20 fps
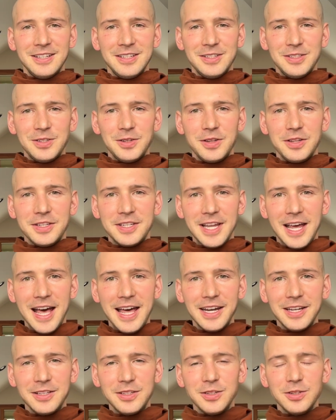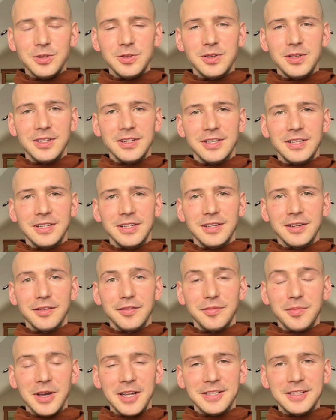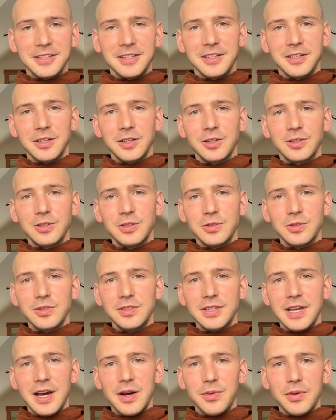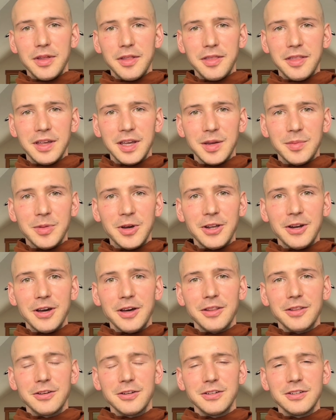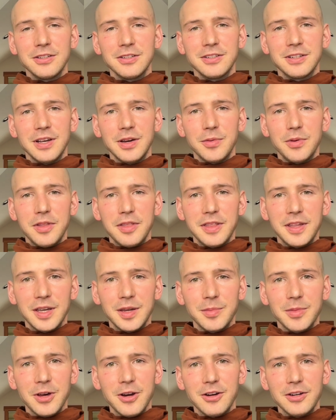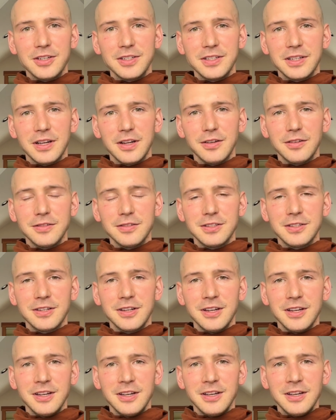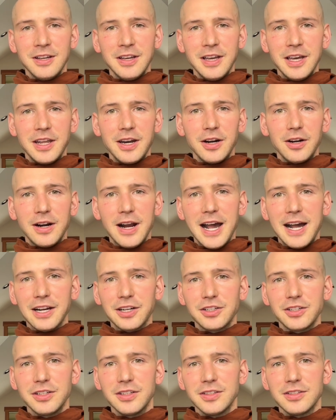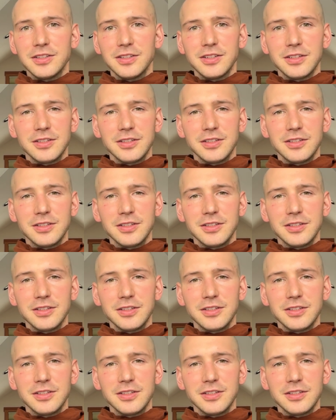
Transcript: So, this attitude of metta includes how we think about others, how we think about ourselves, and our actions.